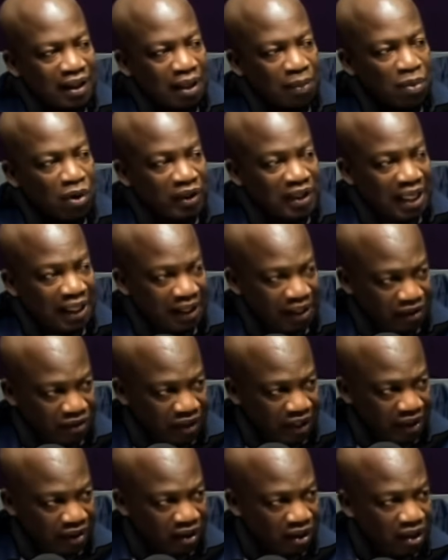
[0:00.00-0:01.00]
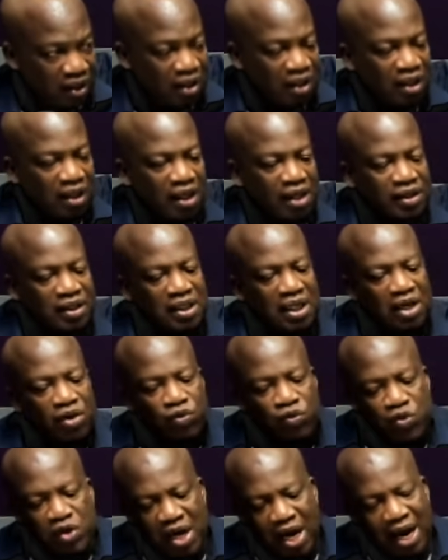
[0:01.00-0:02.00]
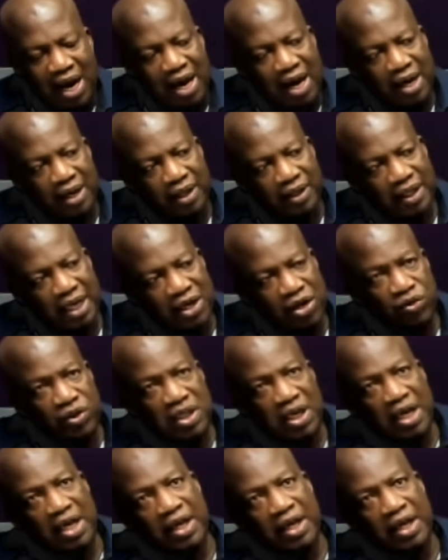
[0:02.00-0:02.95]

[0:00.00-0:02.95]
More than 100. It we are and into